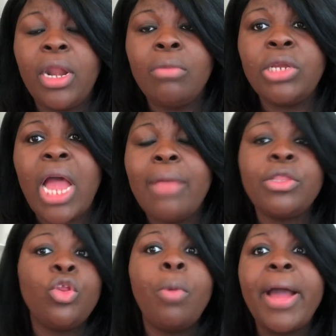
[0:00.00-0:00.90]
at home
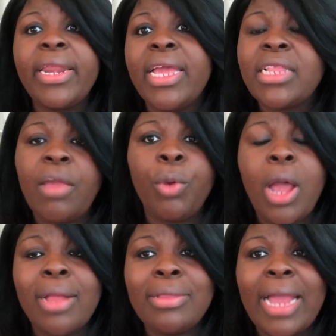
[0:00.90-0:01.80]
jobs. Nobody has ever
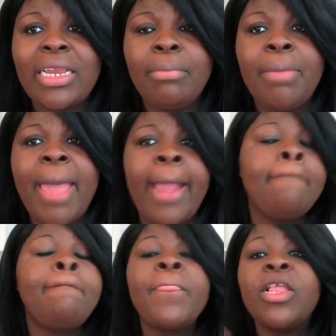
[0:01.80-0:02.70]
contacted me
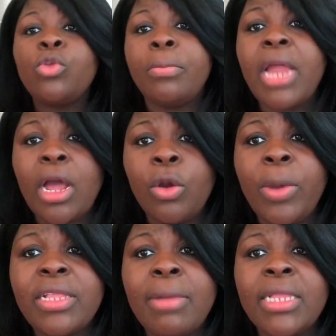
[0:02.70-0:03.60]
back, so I'm not gonna
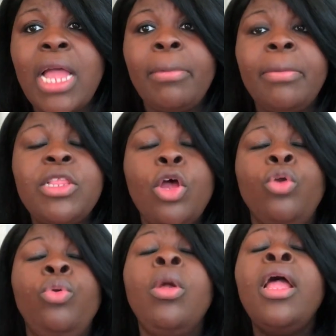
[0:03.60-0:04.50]
waste my time. Let me
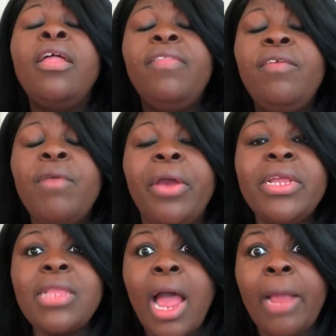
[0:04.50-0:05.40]
tell you, the
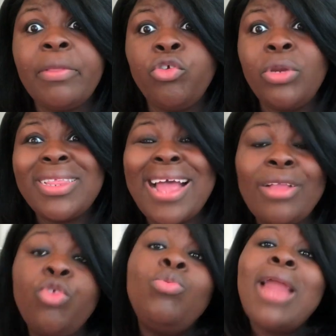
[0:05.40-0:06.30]
very time that you
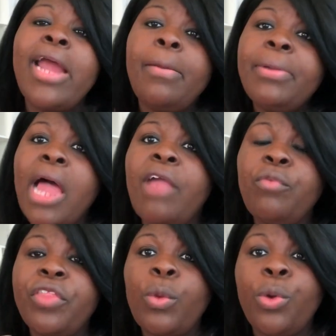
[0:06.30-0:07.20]
decide to not apply
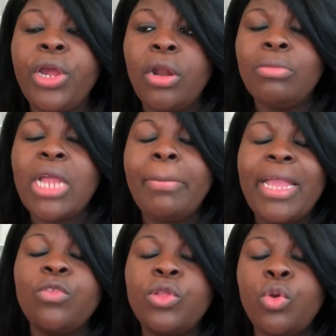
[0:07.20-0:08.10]
for that work at home
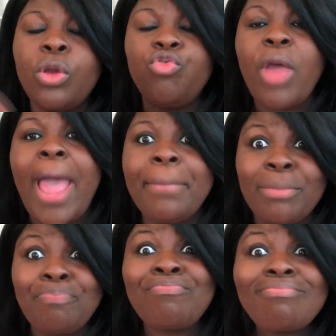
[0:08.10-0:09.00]
job, guess what's going to happen?